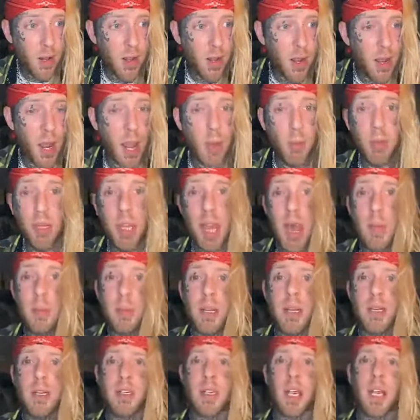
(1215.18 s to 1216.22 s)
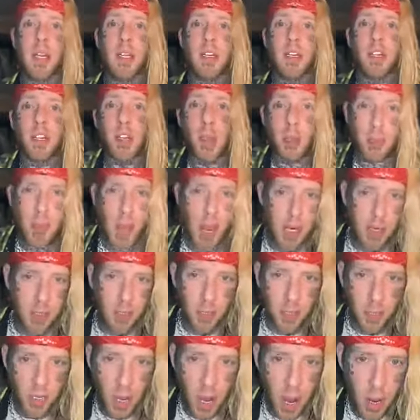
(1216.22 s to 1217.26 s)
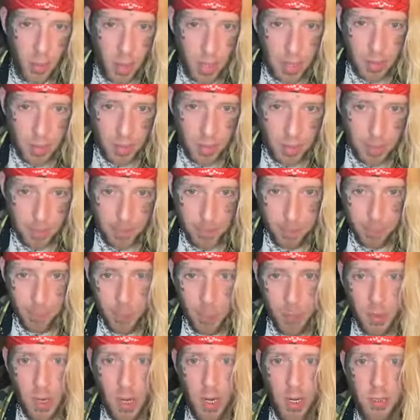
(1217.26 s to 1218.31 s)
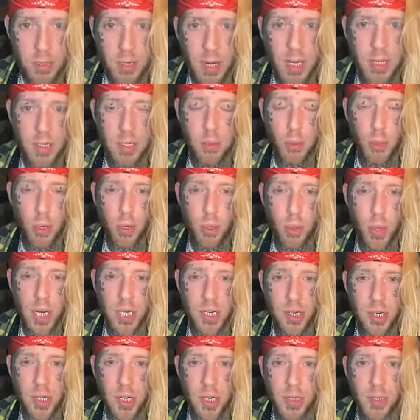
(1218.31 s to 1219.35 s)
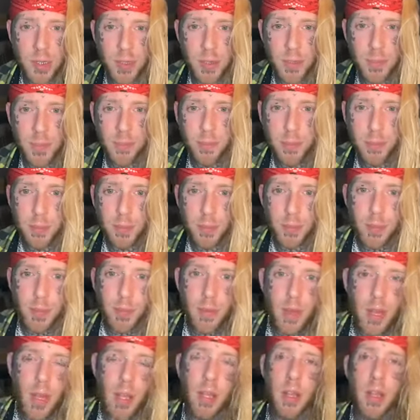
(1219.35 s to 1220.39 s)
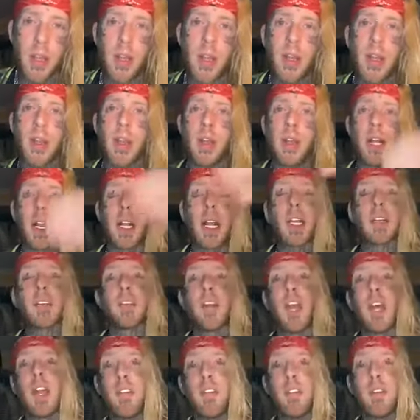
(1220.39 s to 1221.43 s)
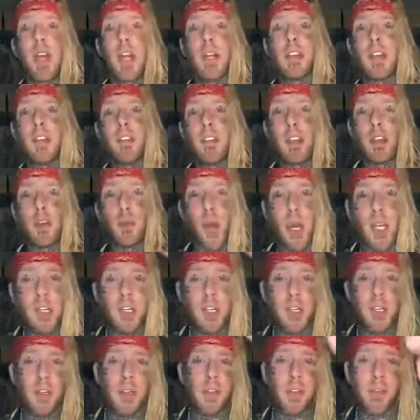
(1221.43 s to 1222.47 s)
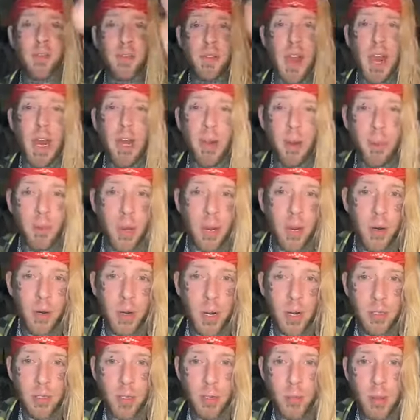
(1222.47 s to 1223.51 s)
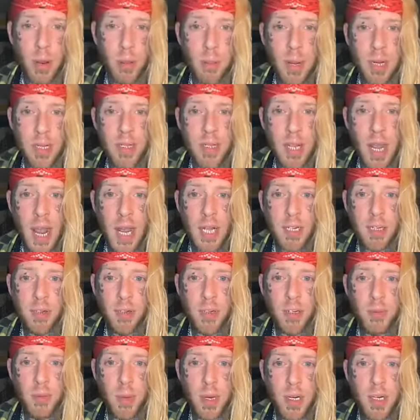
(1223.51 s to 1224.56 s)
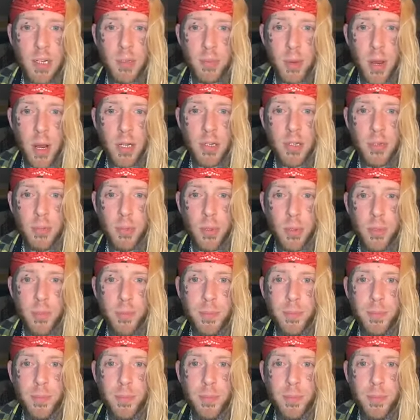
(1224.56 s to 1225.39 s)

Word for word: and with that being said, let's jump back into the comments. I'll take some more questions. Like I said, if you guys have any questions, just fire them out. I'll do my best to answer as many as possible.